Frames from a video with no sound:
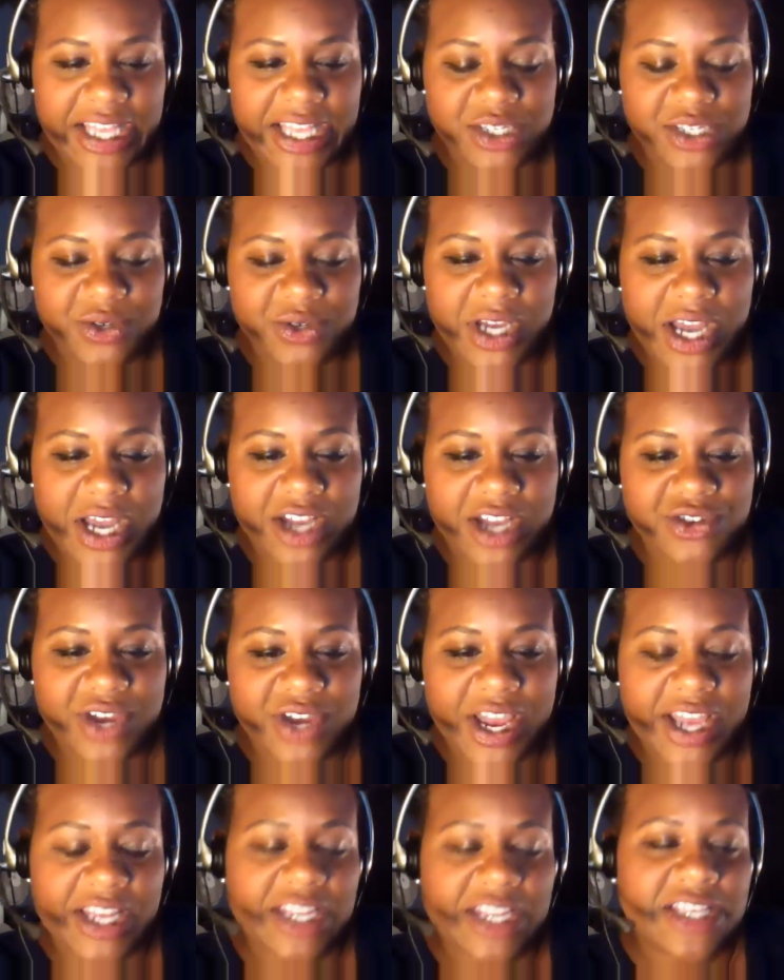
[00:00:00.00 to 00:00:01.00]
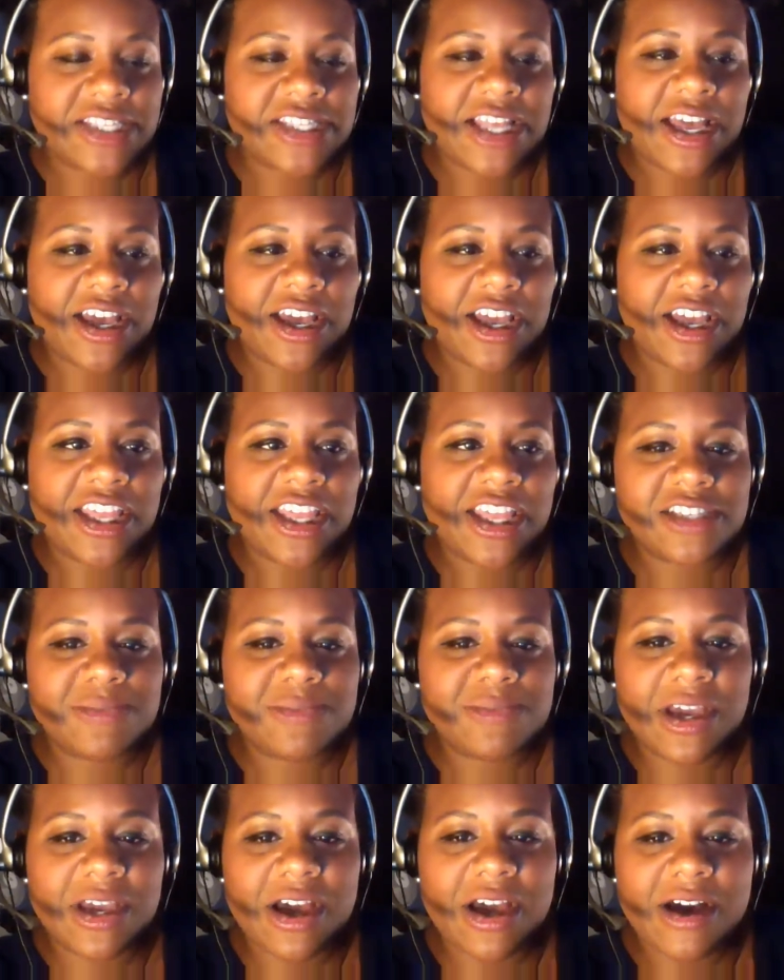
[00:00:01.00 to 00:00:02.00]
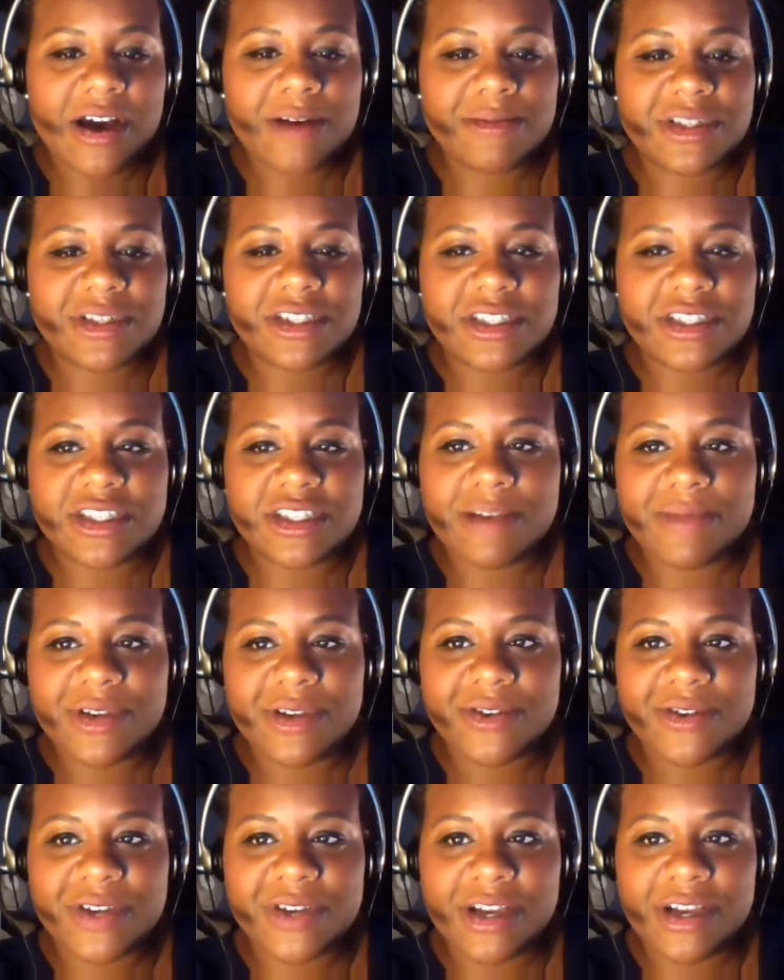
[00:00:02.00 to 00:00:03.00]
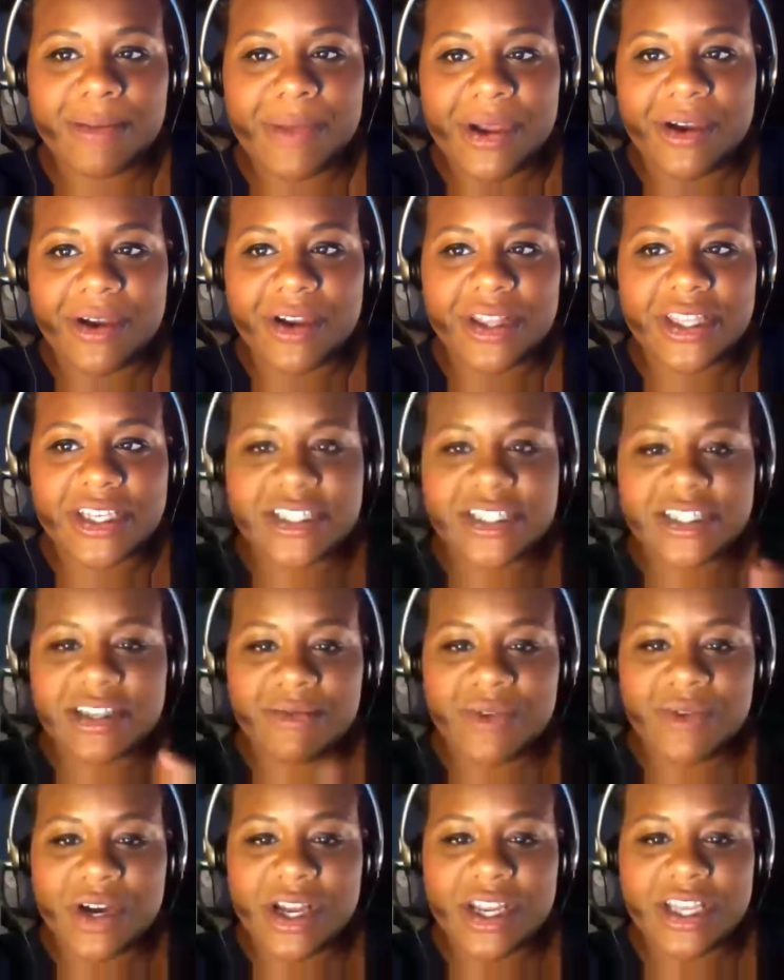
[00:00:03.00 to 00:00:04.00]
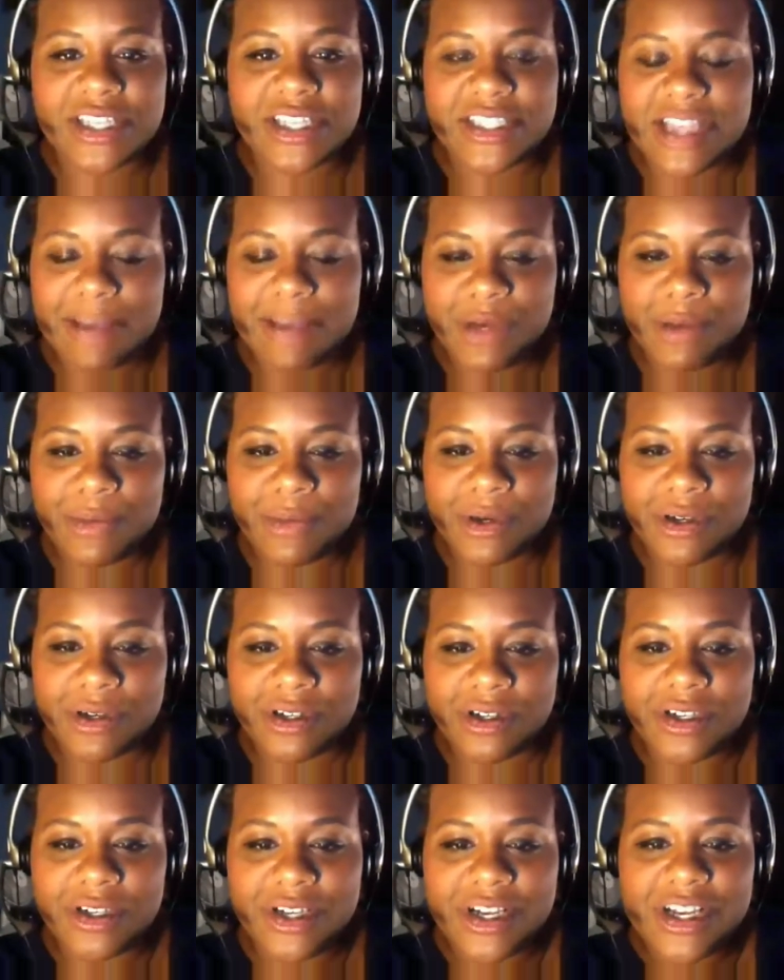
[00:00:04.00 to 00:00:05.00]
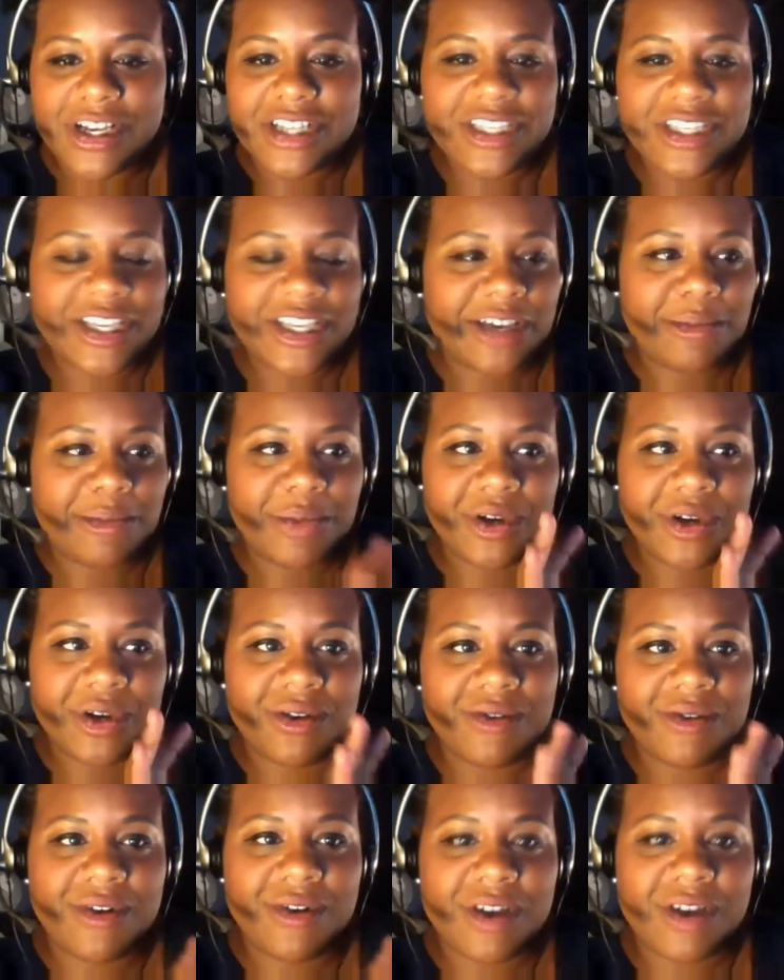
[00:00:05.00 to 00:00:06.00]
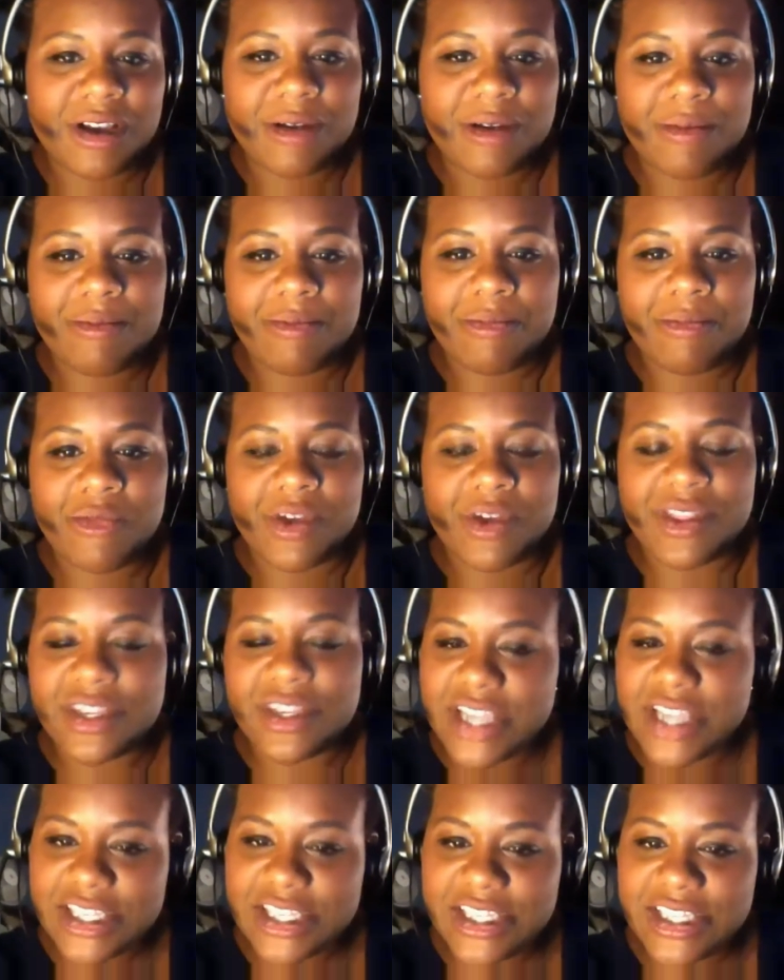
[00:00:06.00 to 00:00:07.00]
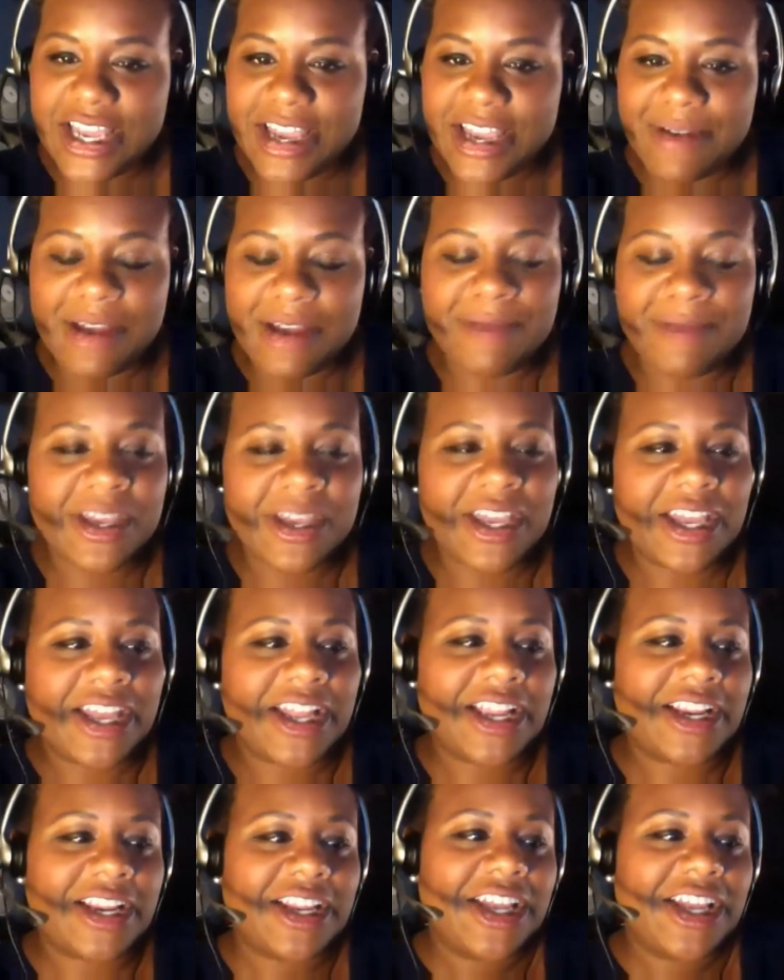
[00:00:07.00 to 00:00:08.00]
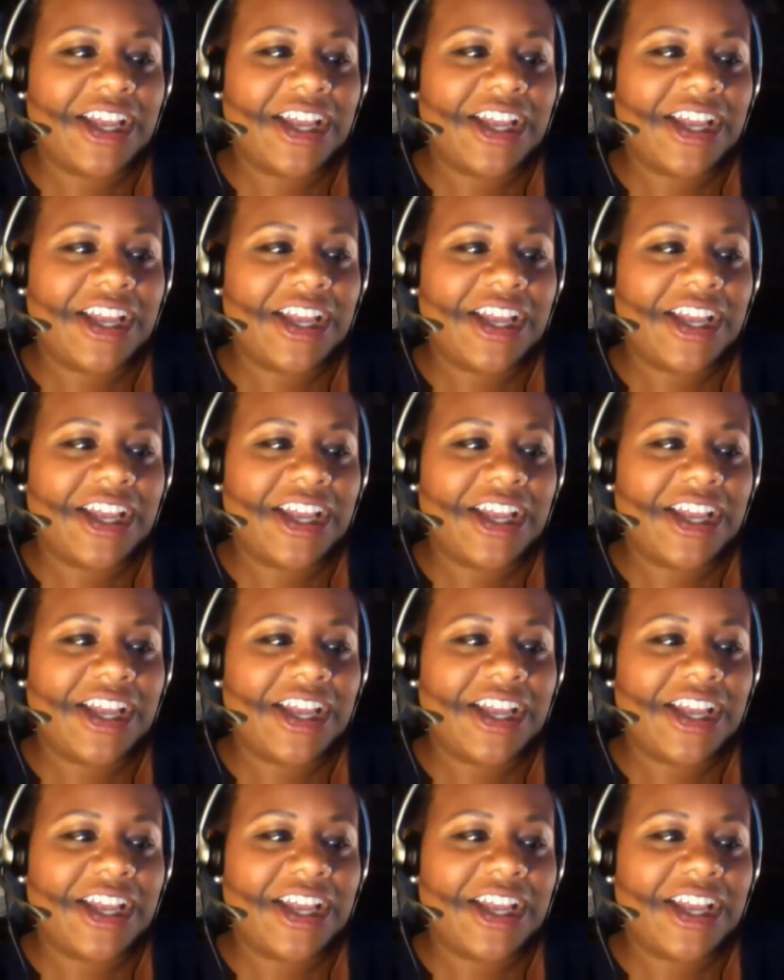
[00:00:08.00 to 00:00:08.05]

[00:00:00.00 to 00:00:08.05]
to a contract, is that it has become to some degree apparently somewhat acceptable to get put on with a sex tape. I mean,